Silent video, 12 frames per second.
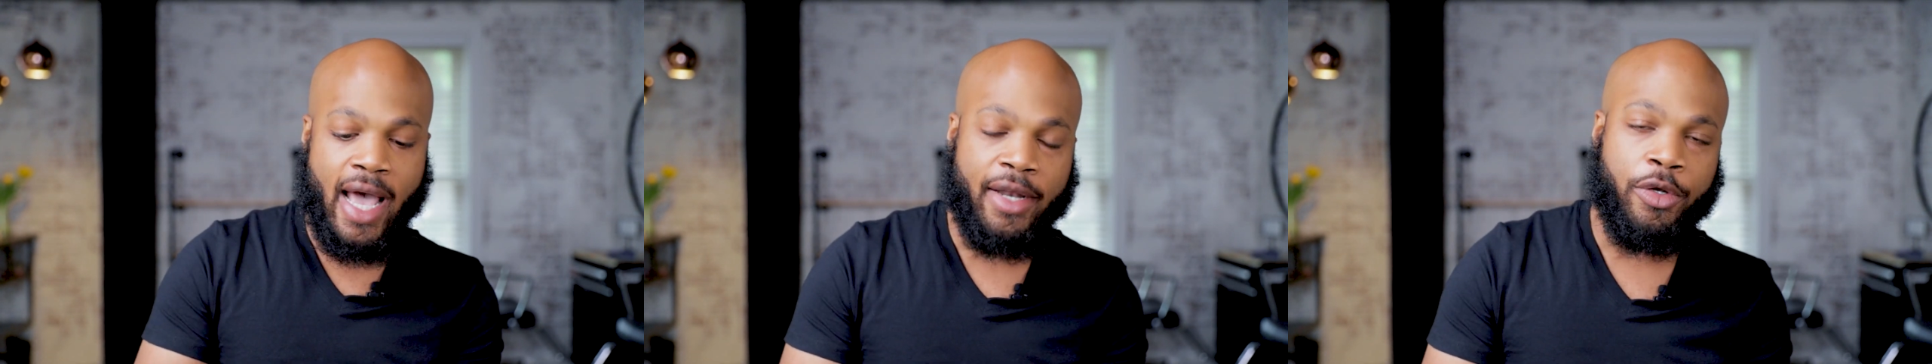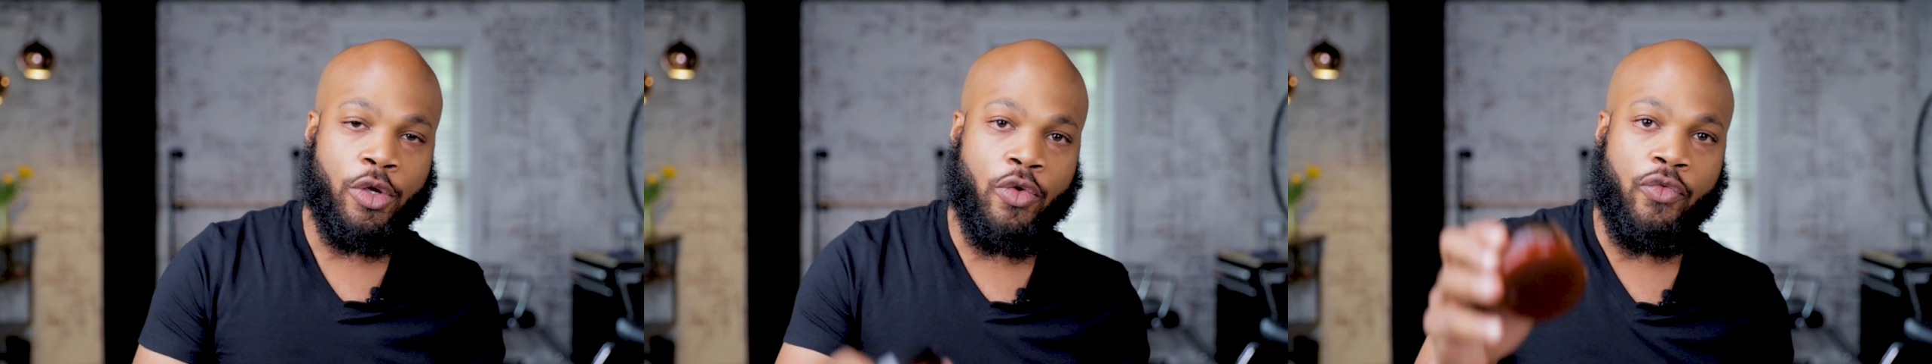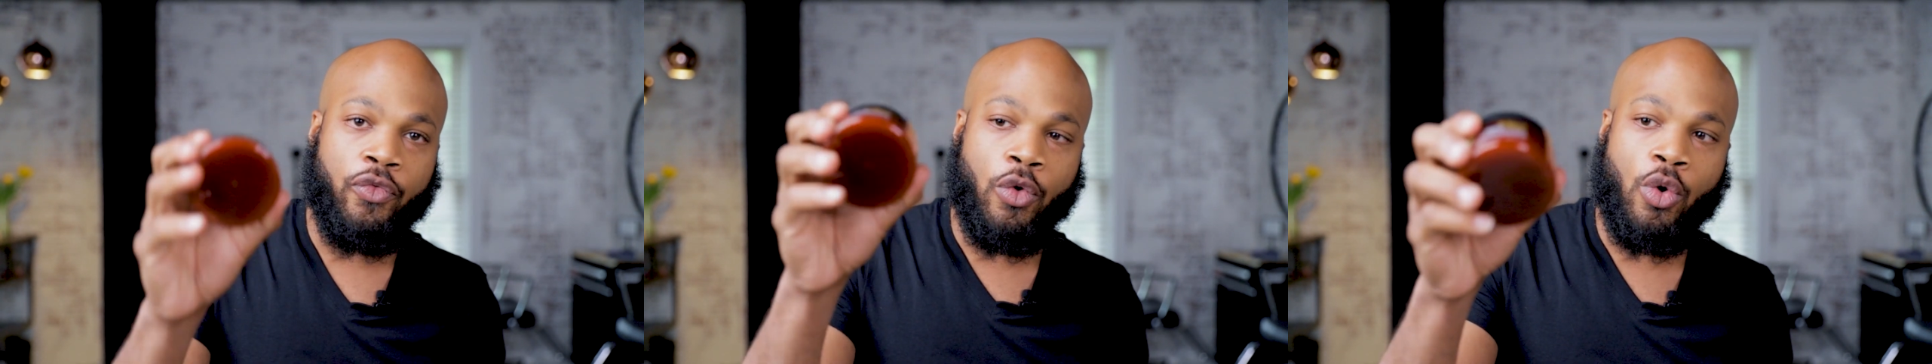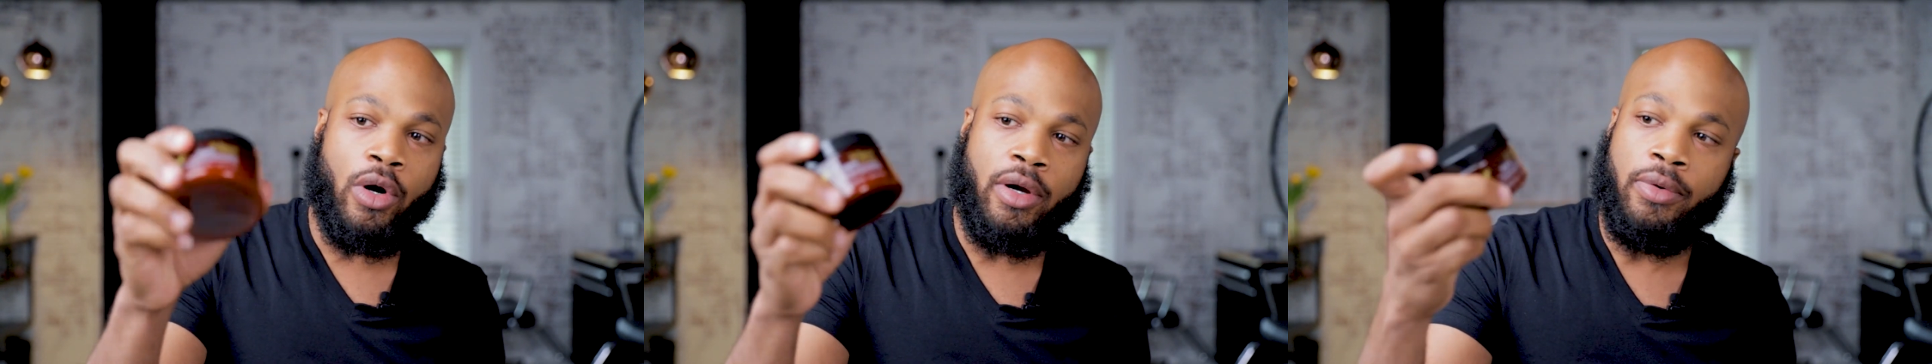I do
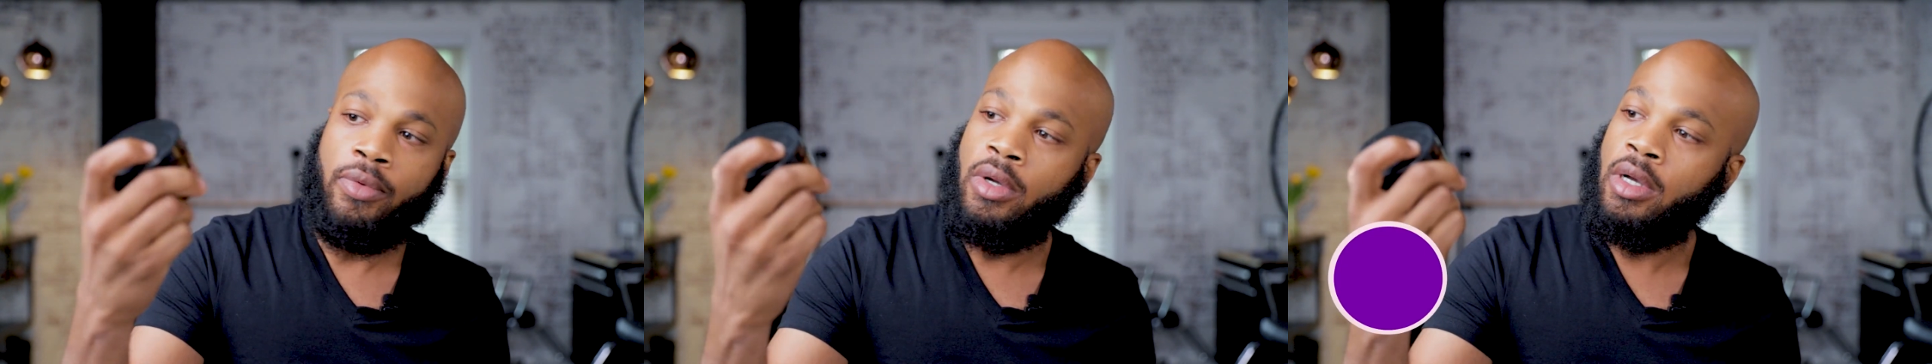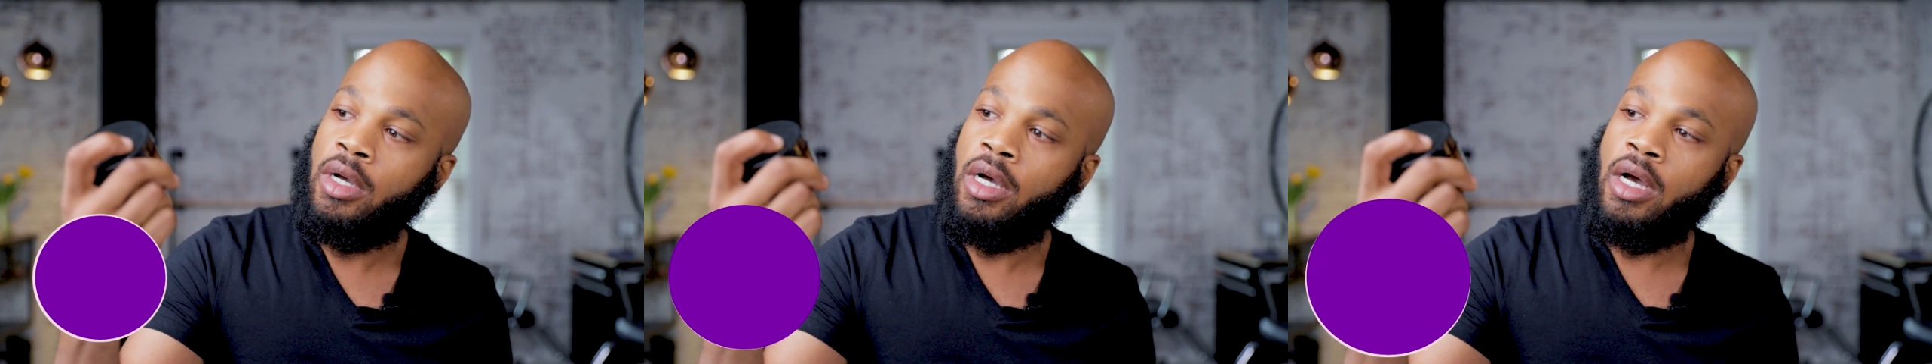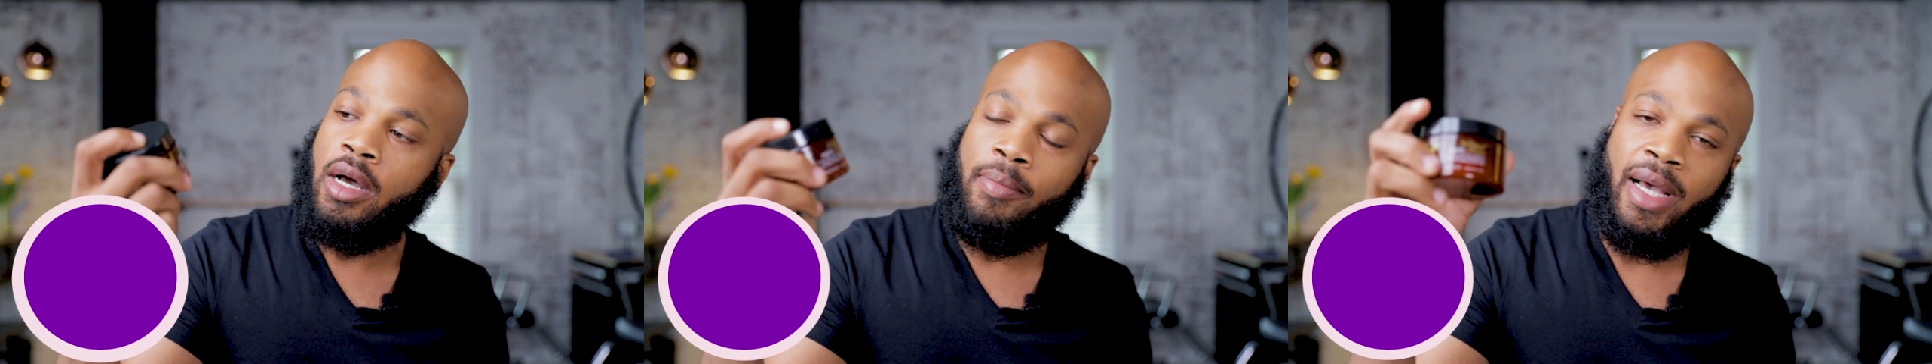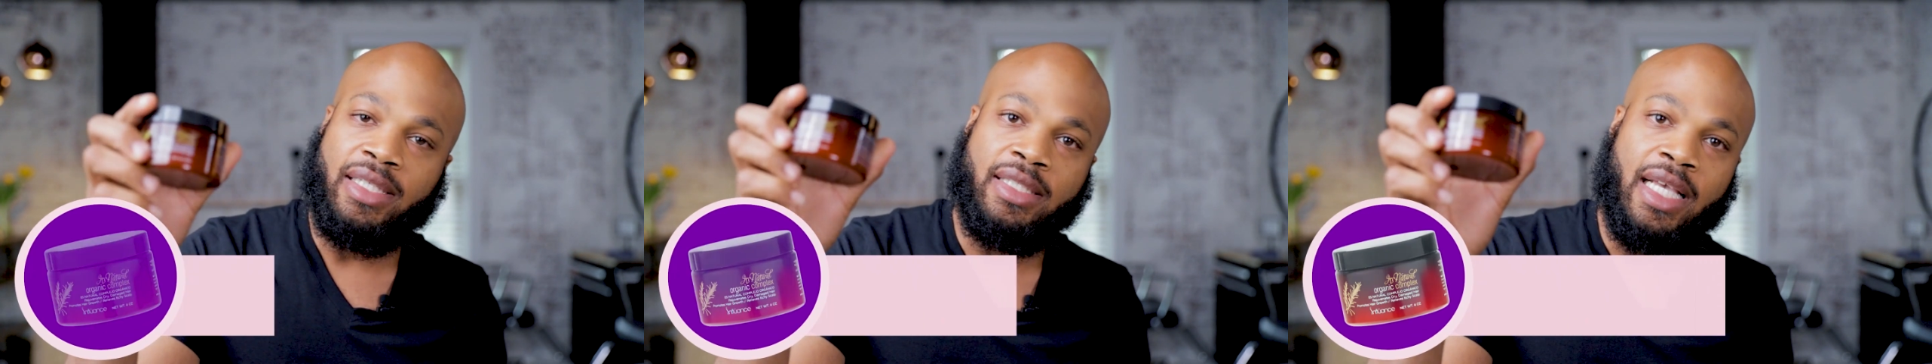for
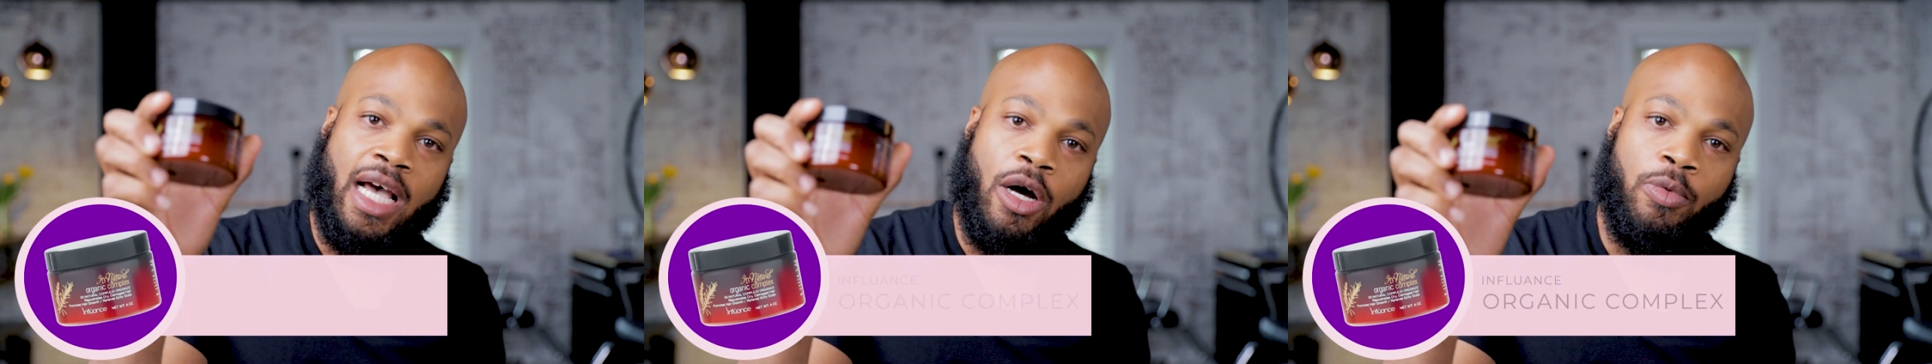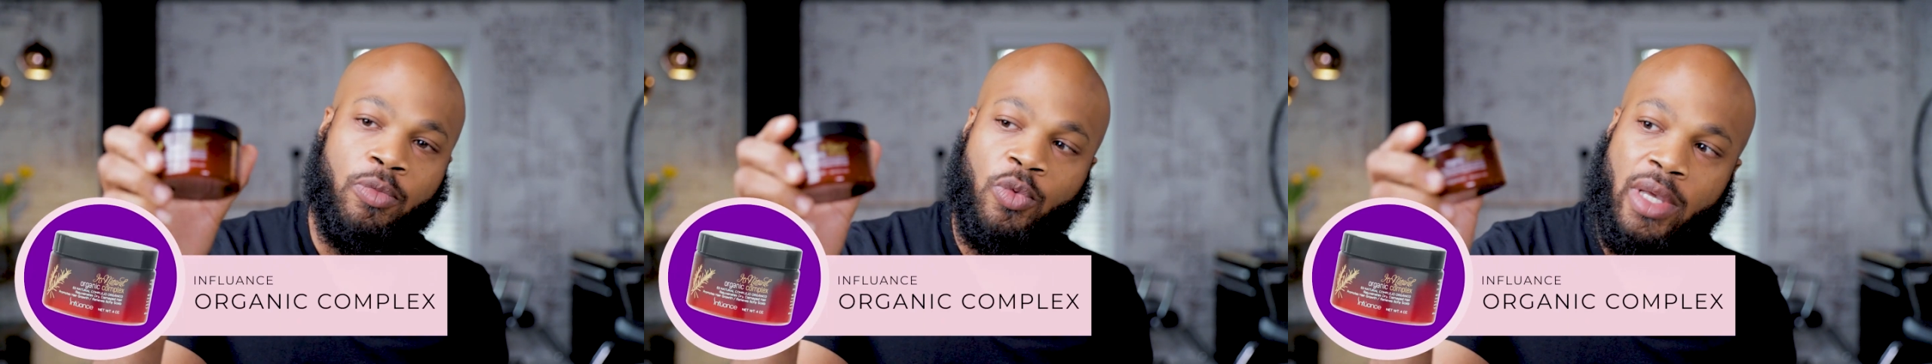my scalp,